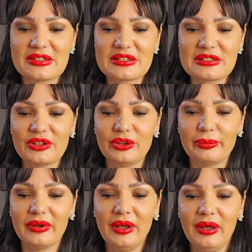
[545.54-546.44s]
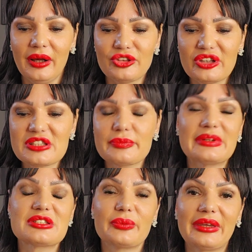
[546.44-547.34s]
stern
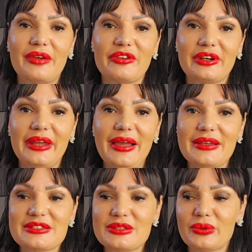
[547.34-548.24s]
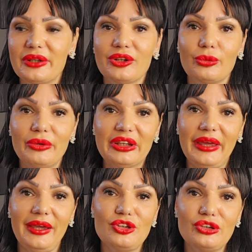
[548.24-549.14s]
adjustments we have here. Yes, you've had the
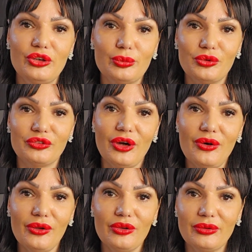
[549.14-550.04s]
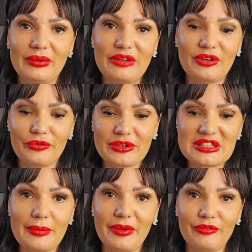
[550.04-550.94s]
communication, you moved on, even for
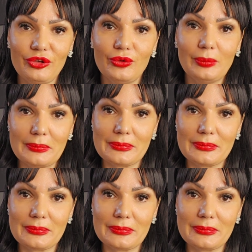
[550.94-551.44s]
some of you.